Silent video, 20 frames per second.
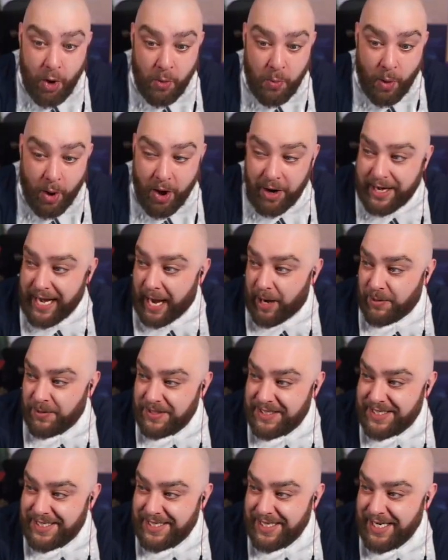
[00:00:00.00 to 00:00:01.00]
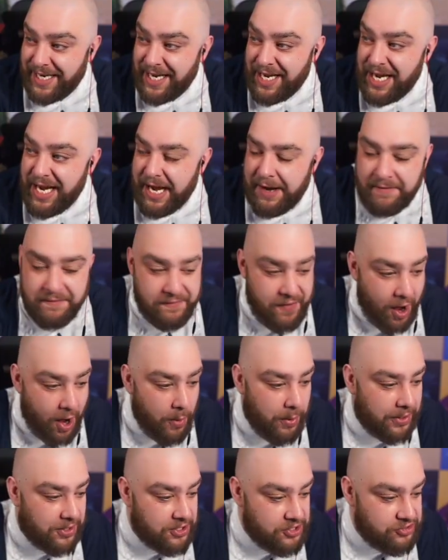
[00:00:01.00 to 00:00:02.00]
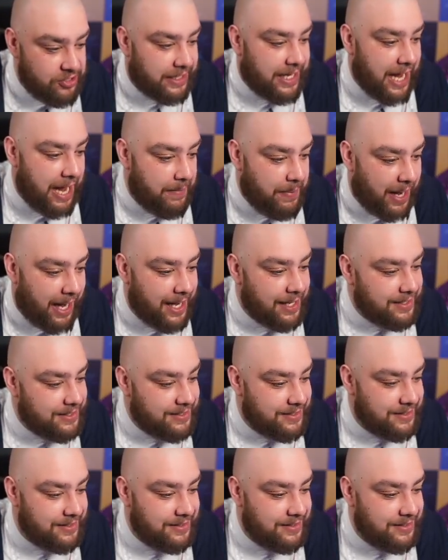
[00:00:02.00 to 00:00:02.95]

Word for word: walkouts in four 100k packs.